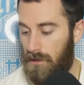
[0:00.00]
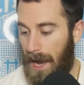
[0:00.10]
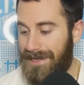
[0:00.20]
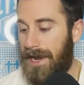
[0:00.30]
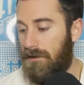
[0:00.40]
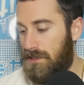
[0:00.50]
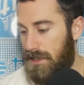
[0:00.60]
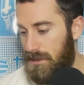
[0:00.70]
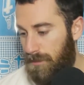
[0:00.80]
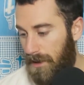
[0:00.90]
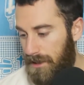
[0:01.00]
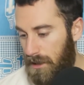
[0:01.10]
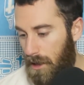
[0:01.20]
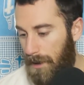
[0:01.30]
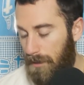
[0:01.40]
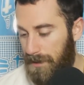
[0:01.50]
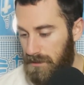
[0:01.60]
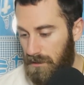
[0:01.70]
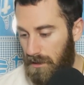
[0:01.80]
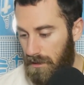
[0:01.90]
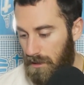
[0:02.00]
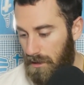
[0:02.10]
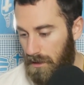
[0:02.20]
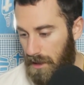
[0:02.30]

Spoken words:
I guarantee he's probably going to come out and make a